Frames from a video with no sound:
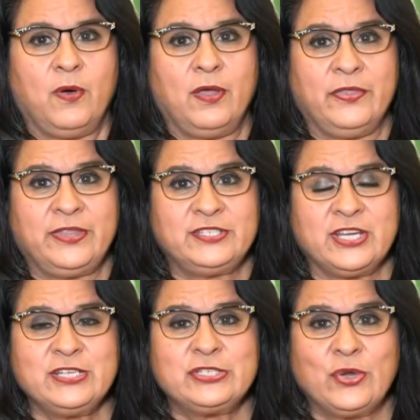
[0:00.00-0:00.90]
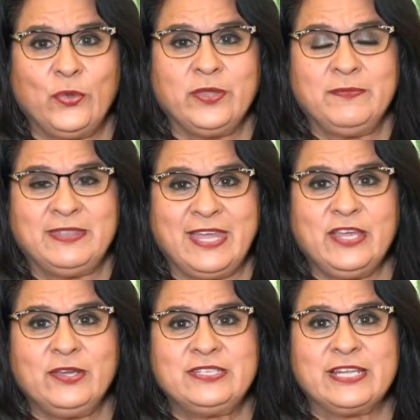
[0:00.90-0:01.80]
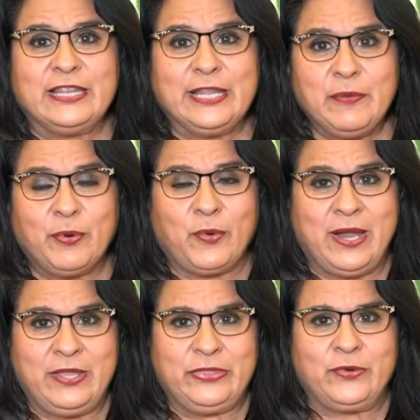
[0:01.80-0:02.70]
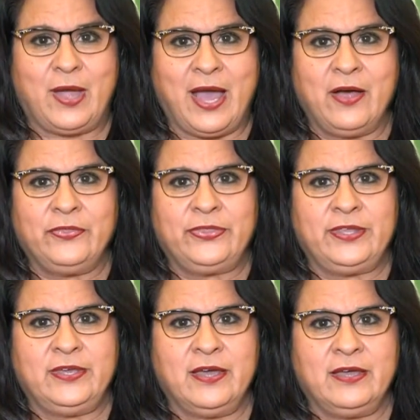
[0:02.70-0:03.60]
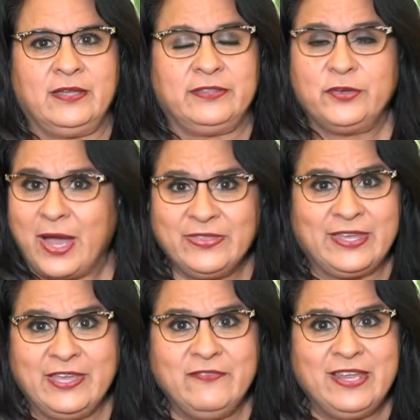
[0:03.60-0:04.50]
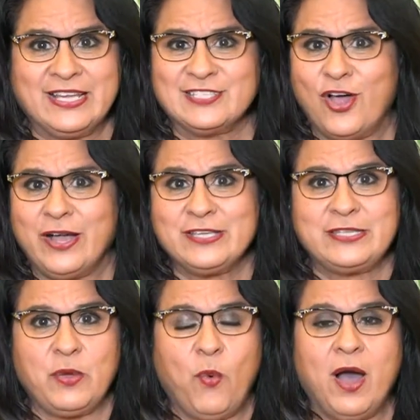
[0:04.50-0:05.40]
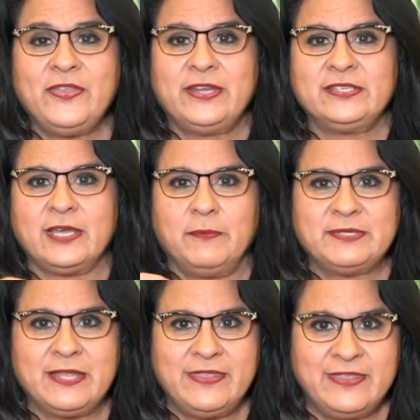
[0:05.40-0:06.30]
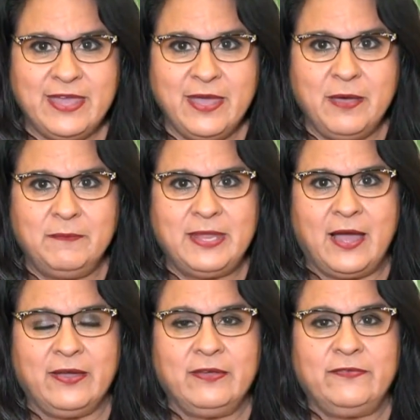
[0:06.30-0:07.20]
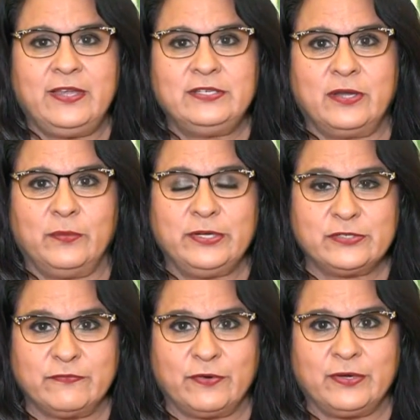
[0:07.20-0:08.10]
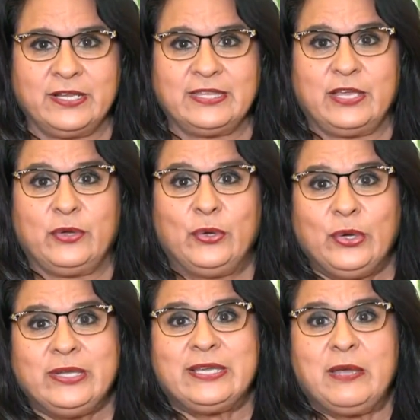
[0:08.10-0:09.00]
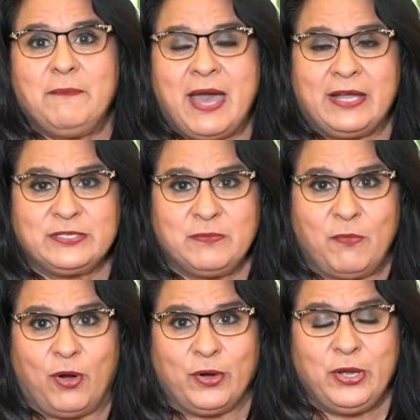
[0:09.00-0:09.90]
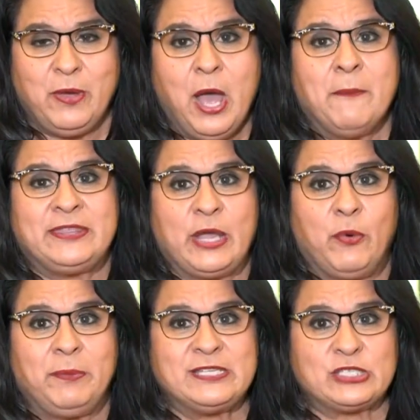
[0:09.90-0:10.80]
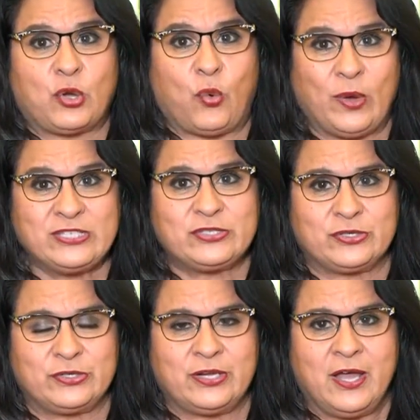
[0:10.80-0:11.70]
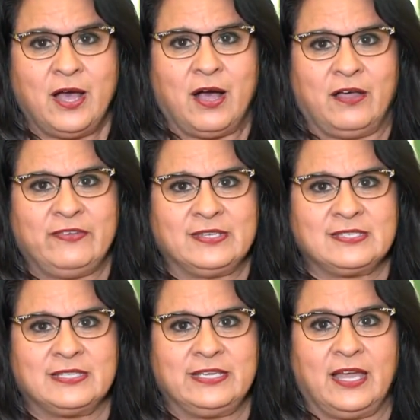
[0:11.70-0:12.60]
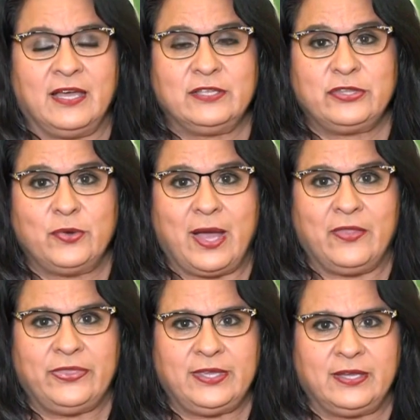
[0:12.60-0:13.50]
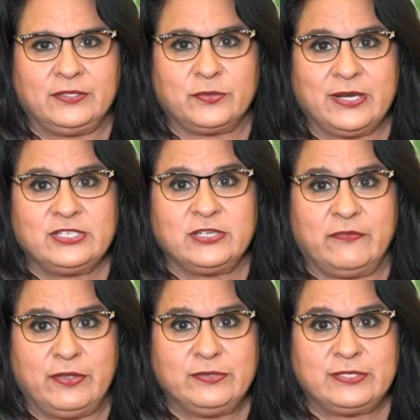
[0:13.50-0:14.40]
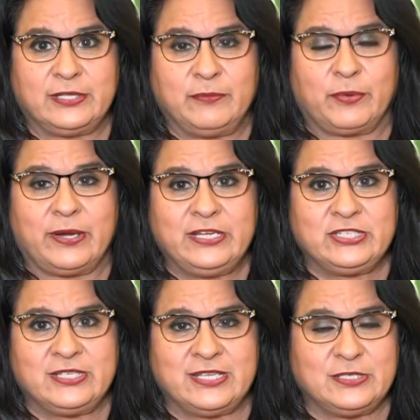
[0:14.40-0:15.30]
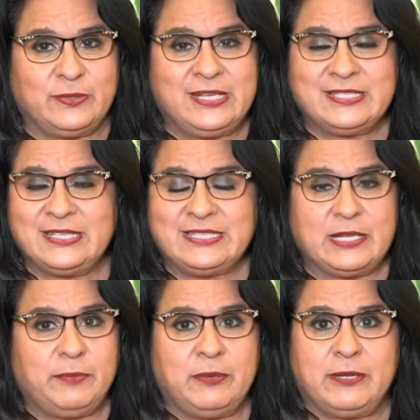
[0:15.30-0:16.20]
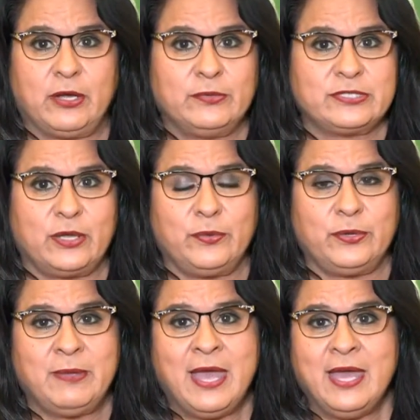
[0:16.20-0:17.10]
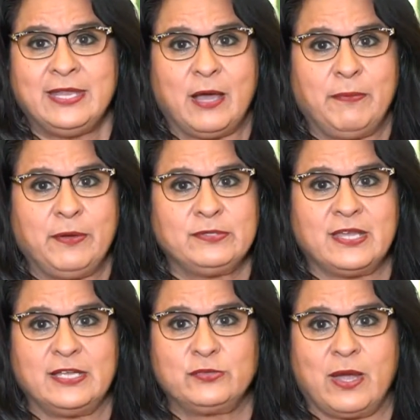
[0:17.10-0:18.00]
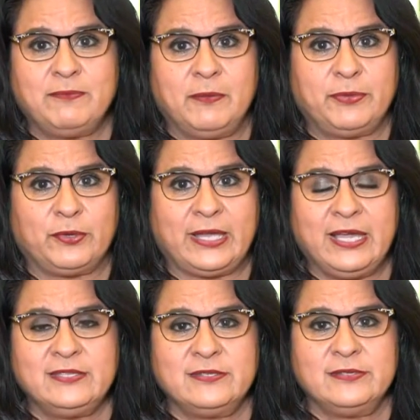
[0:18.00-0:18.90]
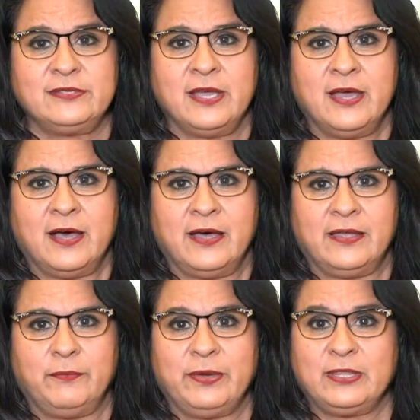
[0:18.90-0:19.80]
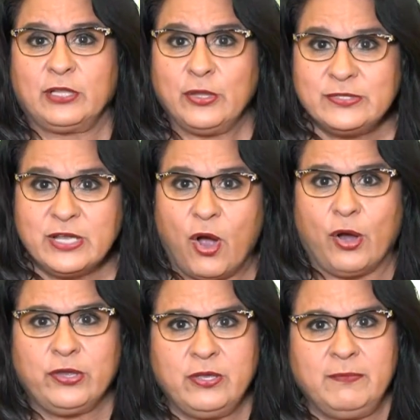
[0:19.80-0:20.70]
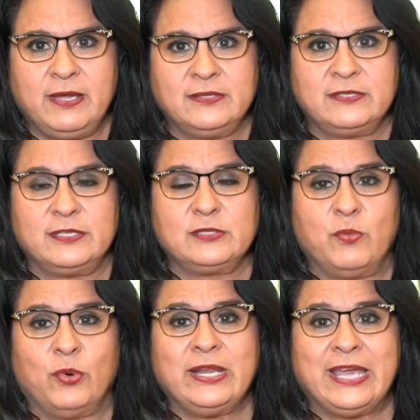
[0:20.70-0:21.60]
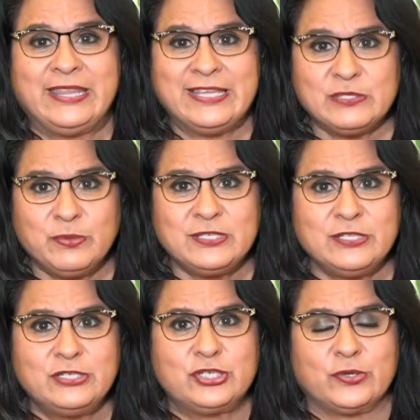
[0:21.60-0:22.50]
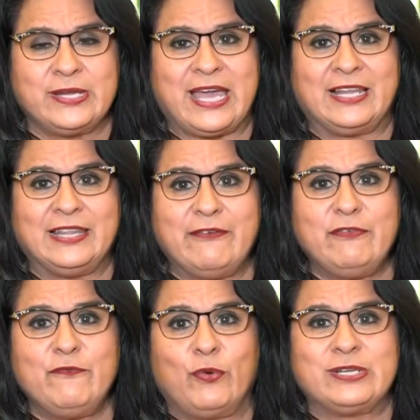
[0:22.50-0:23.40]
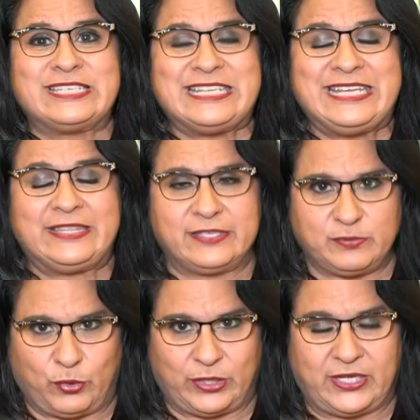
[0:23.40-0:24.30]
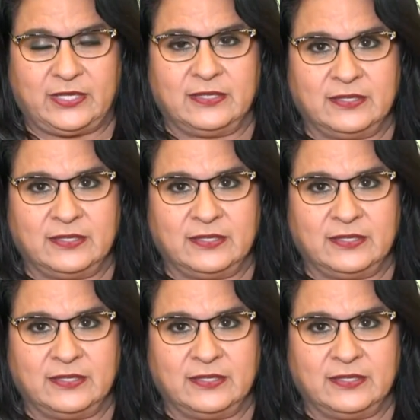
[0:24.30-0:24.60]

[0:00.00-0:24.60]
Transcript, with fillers: Well, the judge told them that they could deliberate throughout the uh, throughout the evening as long as they want. That it's up to them. Now, if they don't reach a verdict, they could come back tomorrow, but they will be sequestered, obviously, uh, throughout the uh, duration of those deliberations. That's what he said. He's going to put them in a hotel room. Now, both sides wrapped up their cases uh, with closing arguments this morning, and this went to the jury at 11:14 this morning.